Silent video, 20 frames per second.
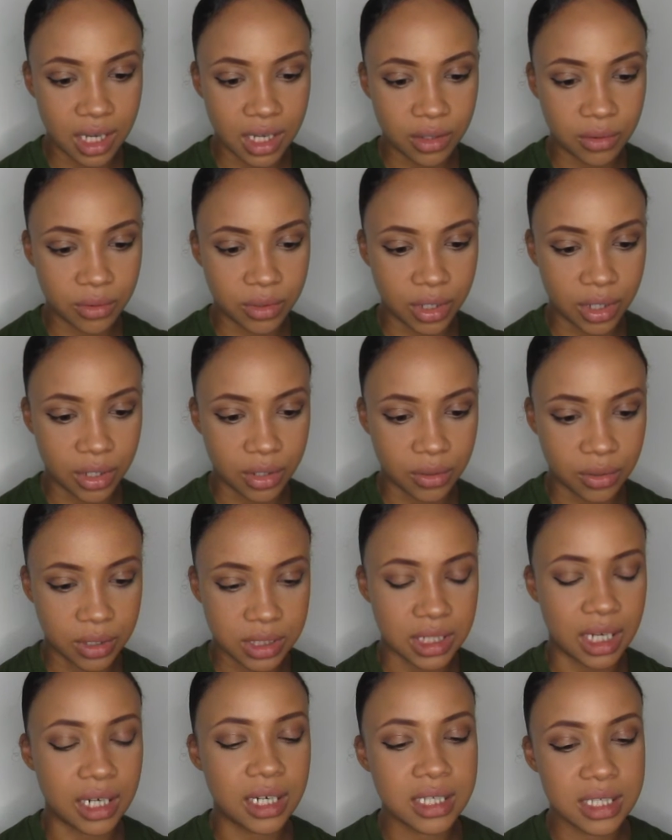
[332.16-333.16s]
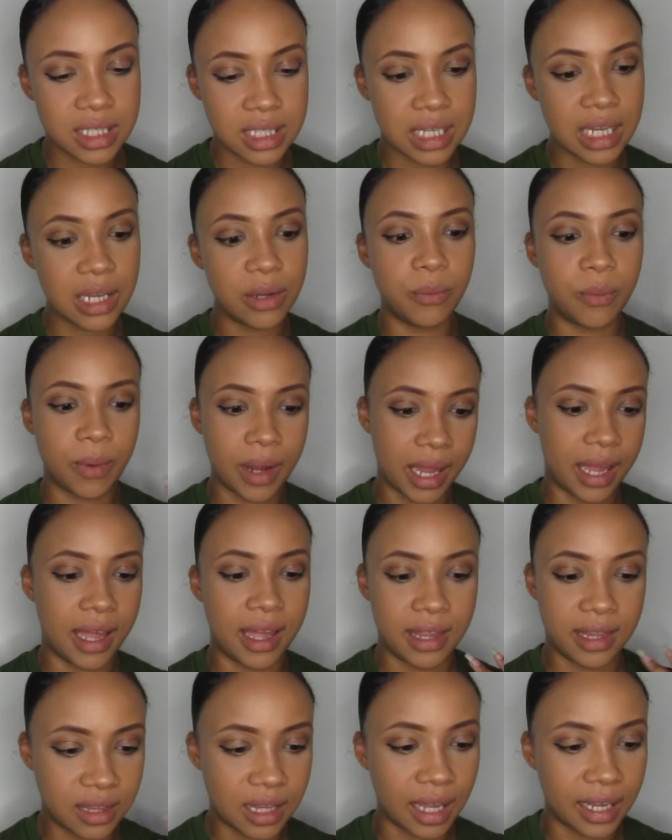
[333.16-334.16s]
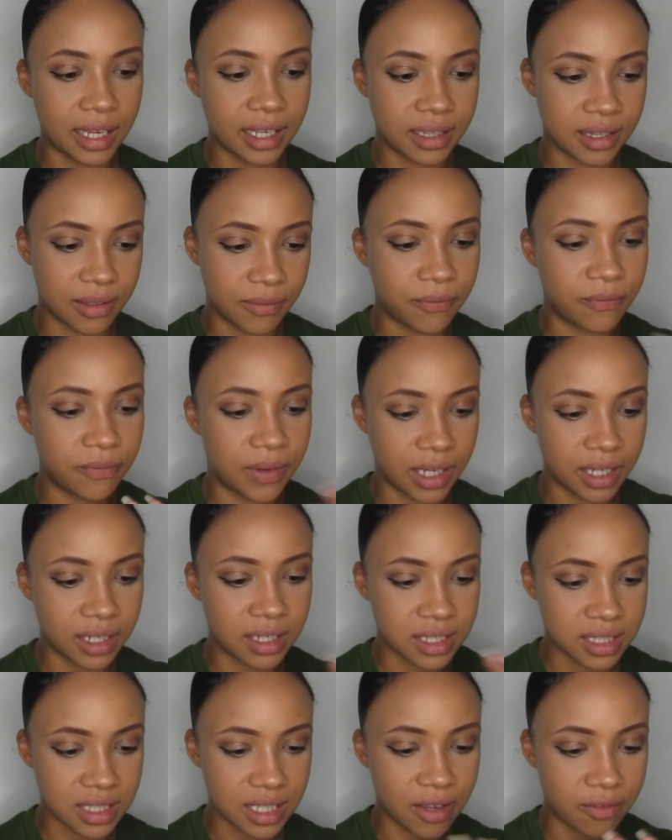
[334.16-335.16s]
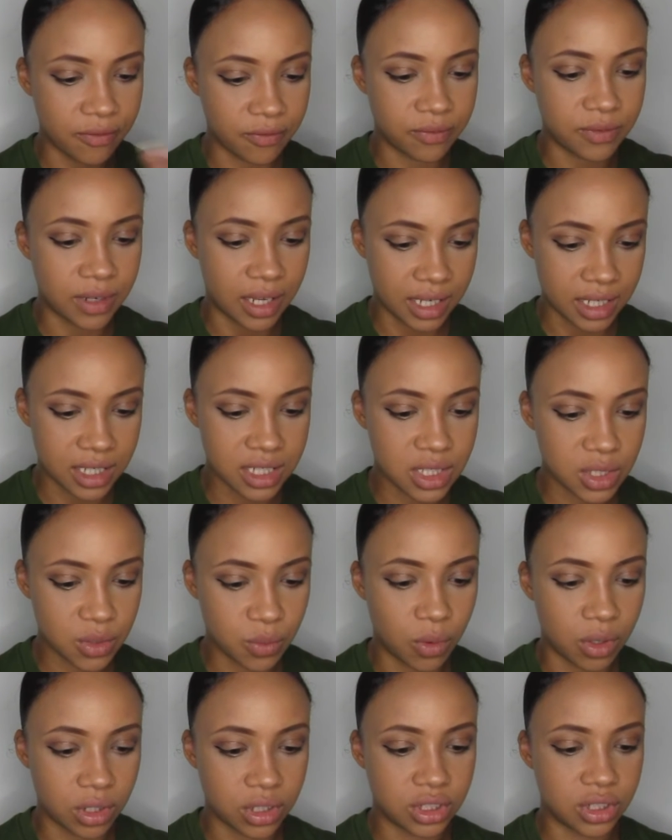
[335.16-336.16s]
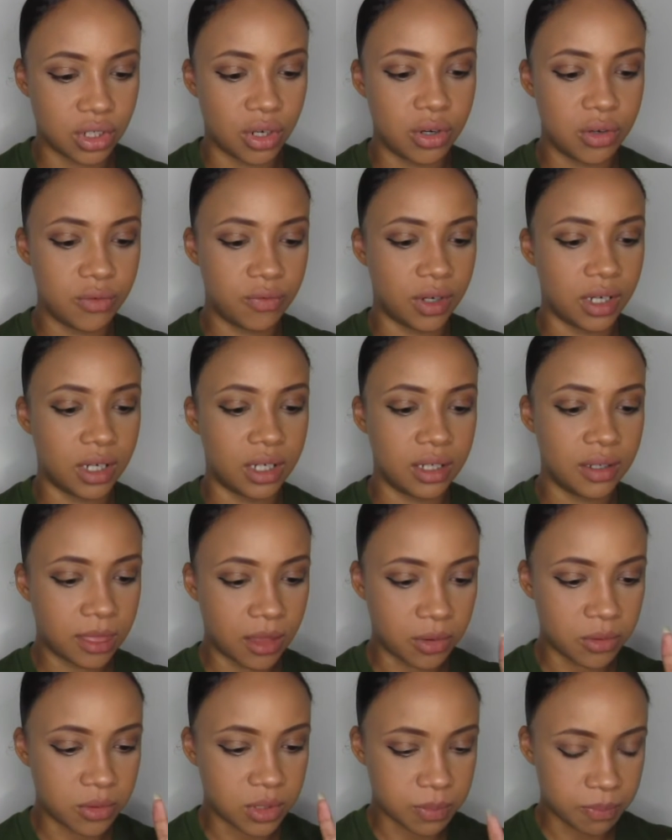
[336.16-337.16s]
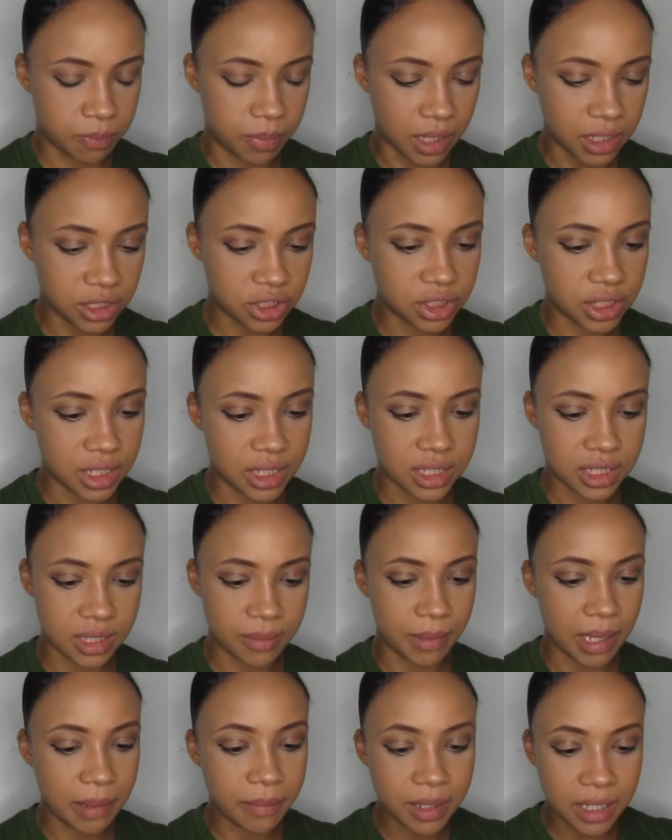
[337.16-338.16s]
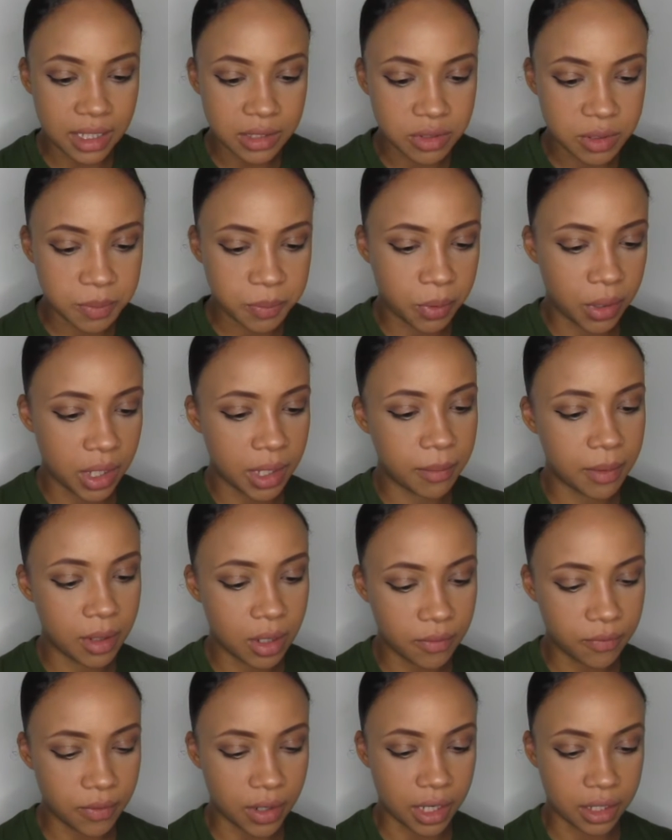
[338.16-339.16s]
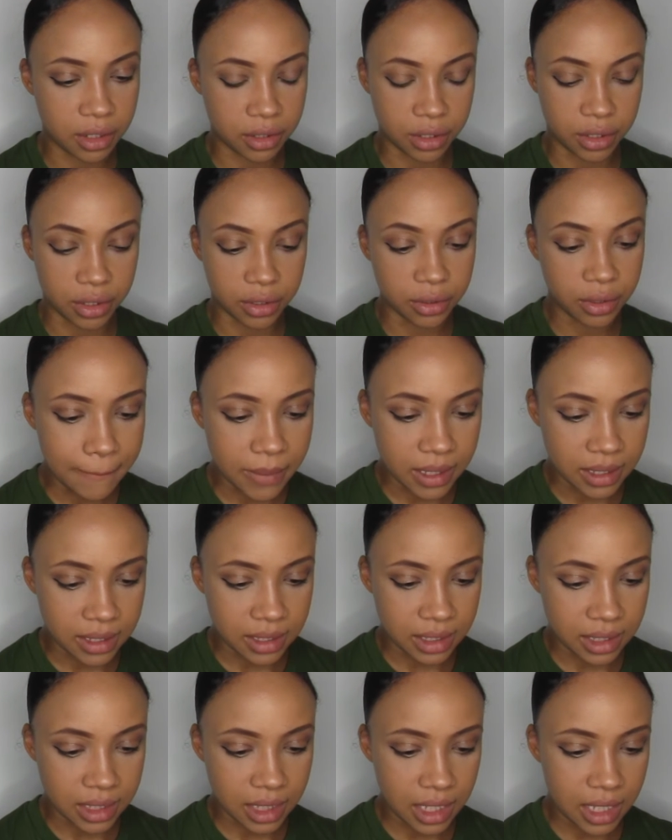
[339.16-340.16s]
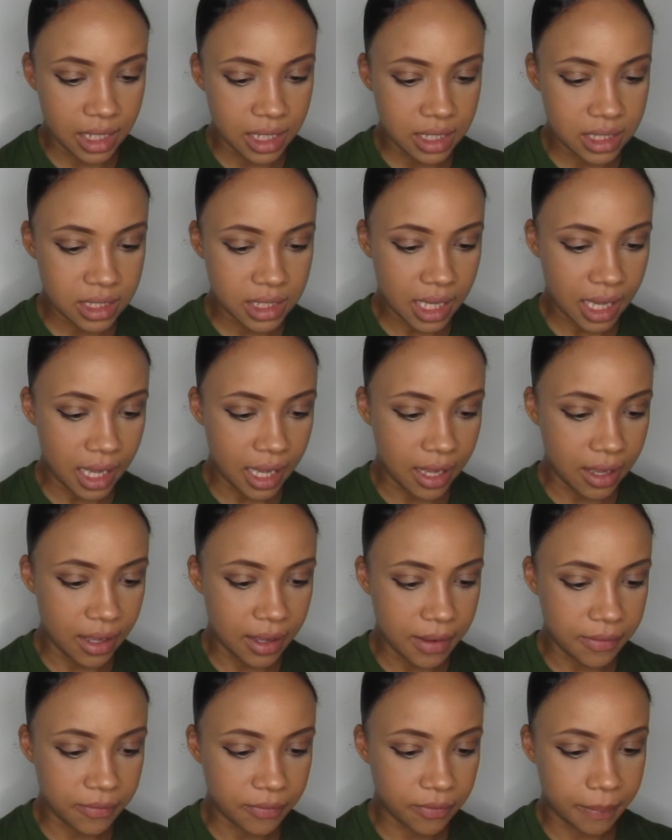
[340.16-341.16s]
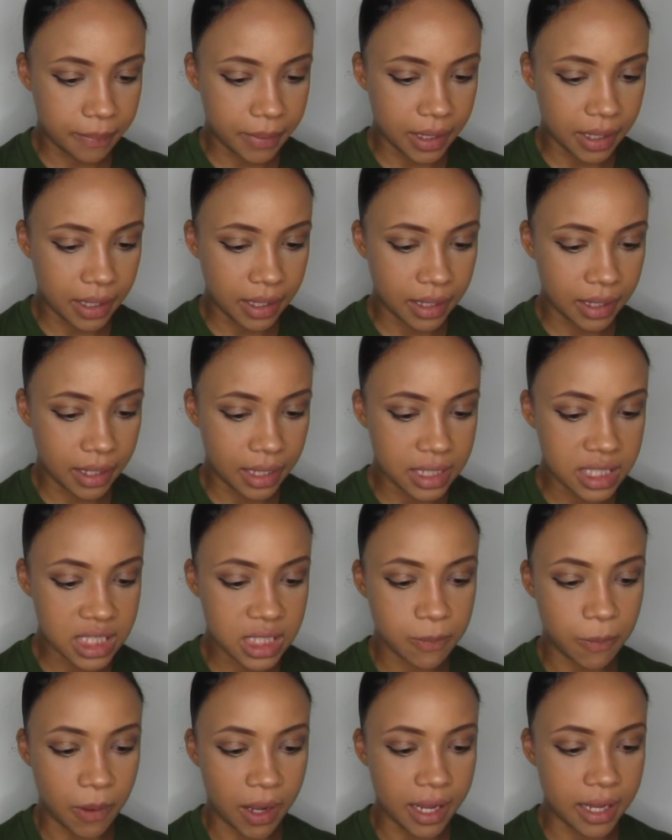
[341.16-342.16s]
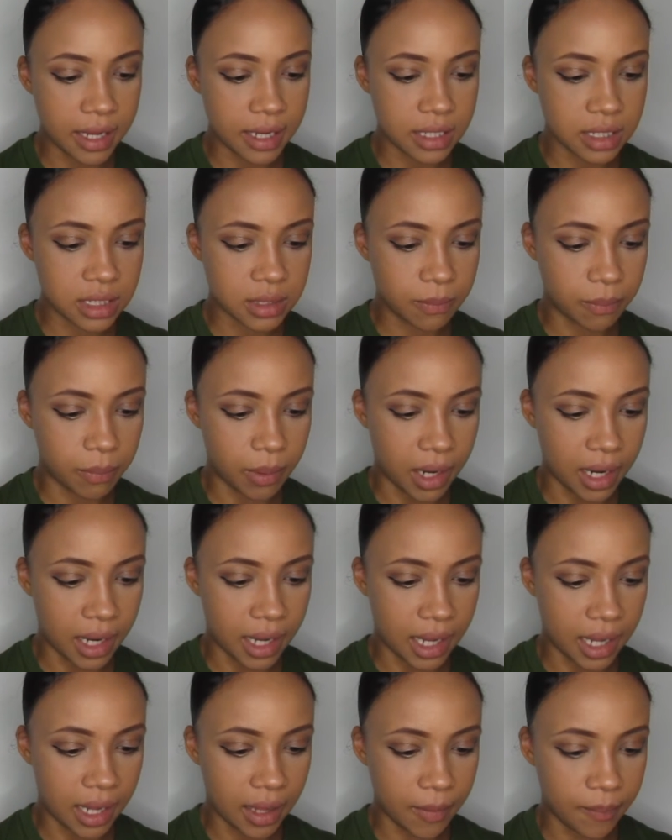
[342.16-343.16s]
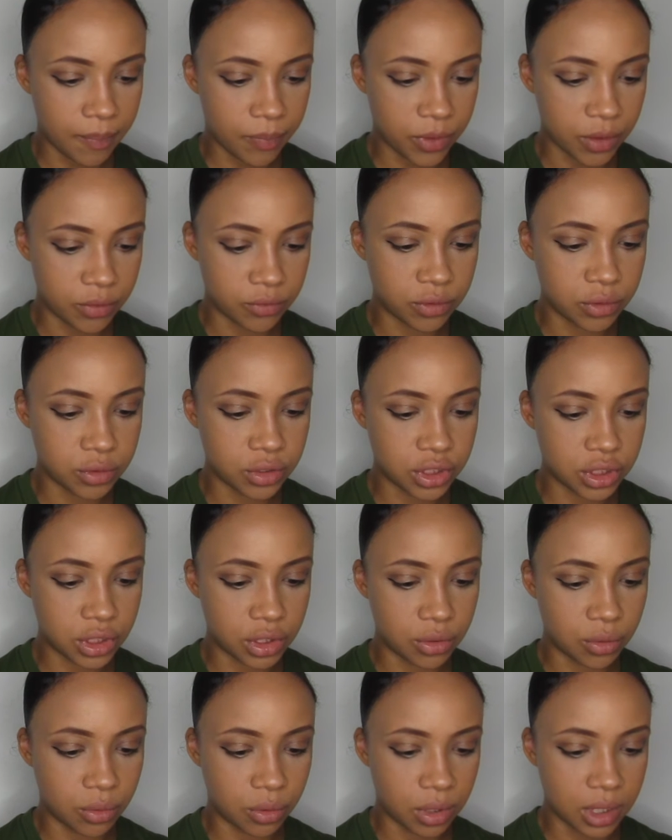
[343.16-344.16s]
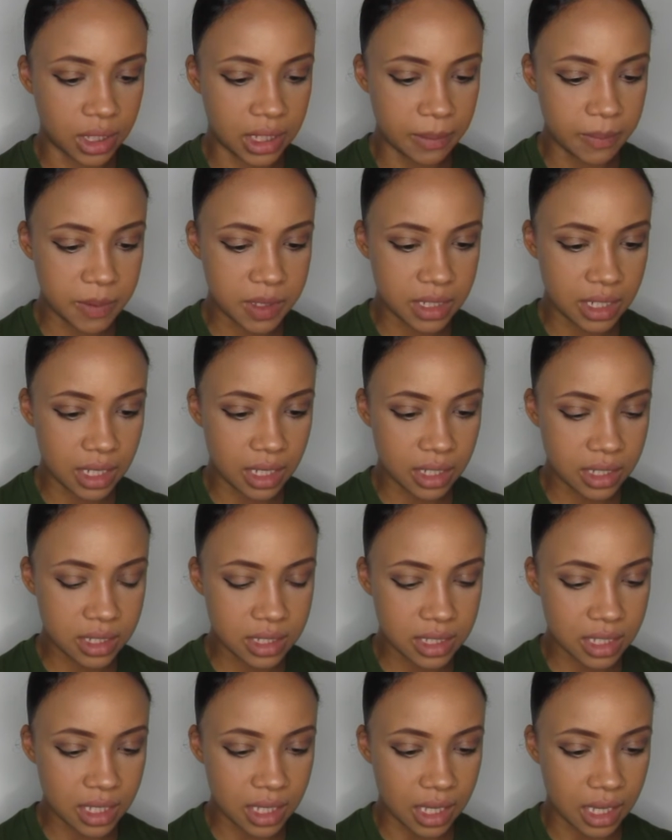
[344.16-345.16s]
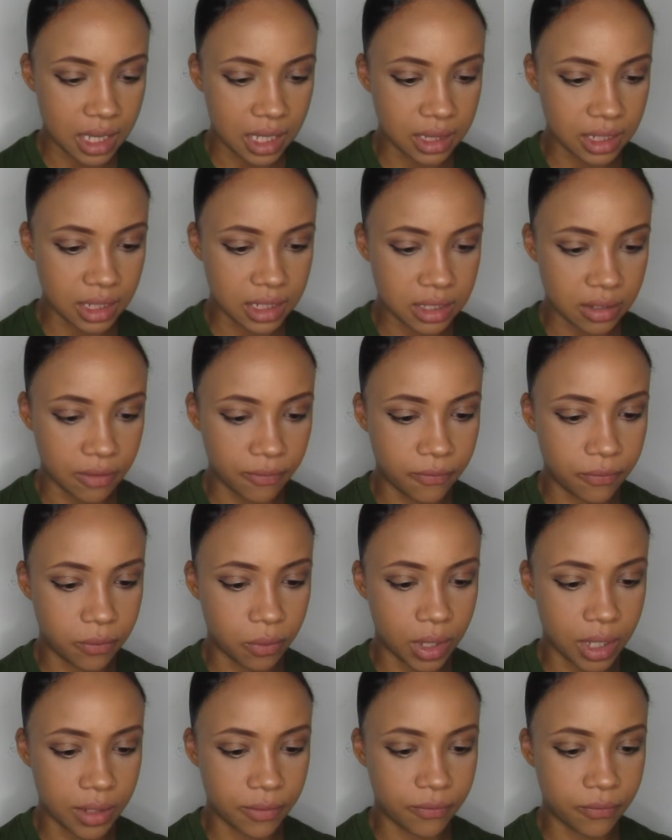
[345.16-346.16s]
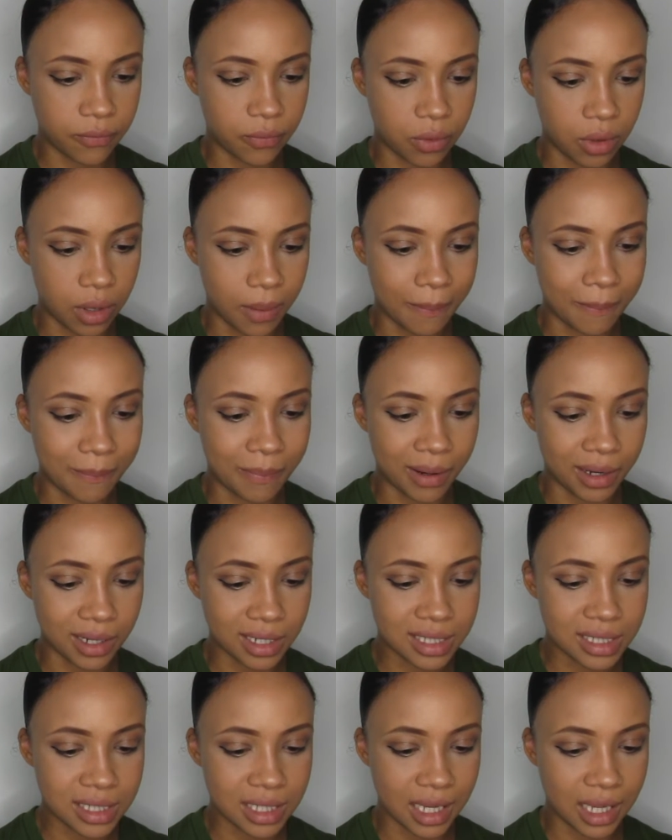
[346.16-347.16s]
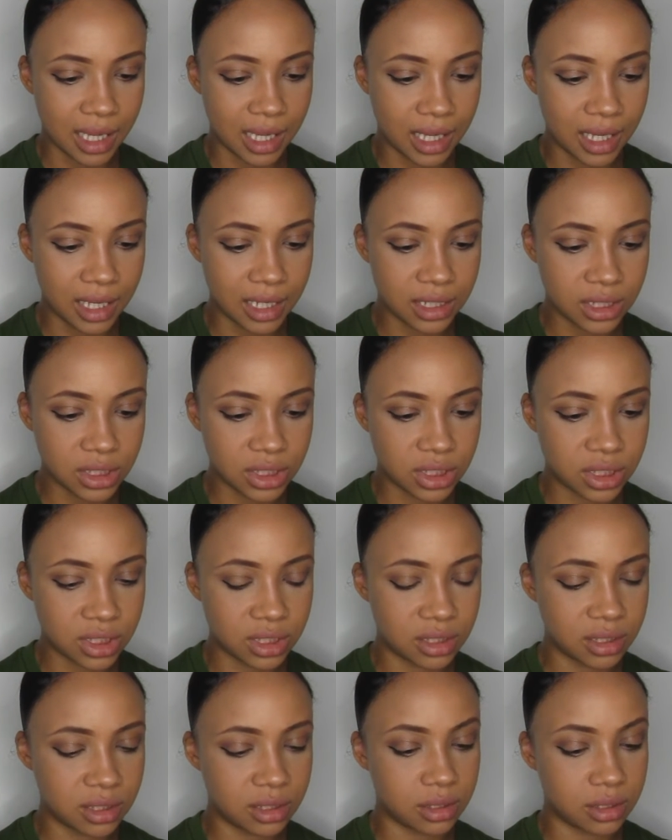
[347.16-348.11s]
I don't know, because I can see where like the fingers have like swatched over those blushes. Maybe that's what's putting me off, I don't know. But these have been inspired by the Rouge Dior lipsticks, and these are 44 bucks each.